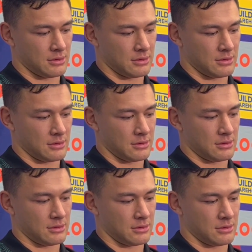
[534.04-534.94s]

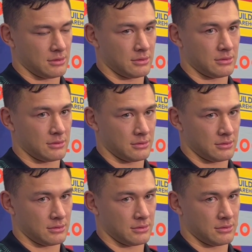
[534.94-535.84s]

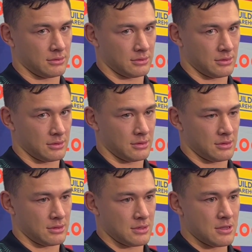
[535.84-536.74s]

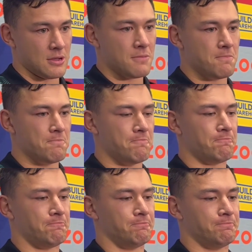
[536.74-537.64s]

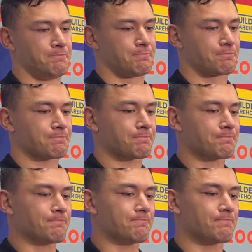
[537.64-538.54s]

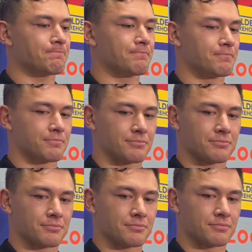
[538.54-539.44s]

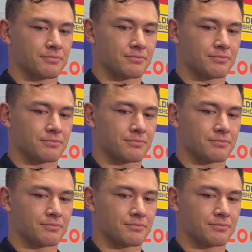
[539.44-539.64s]
(silent)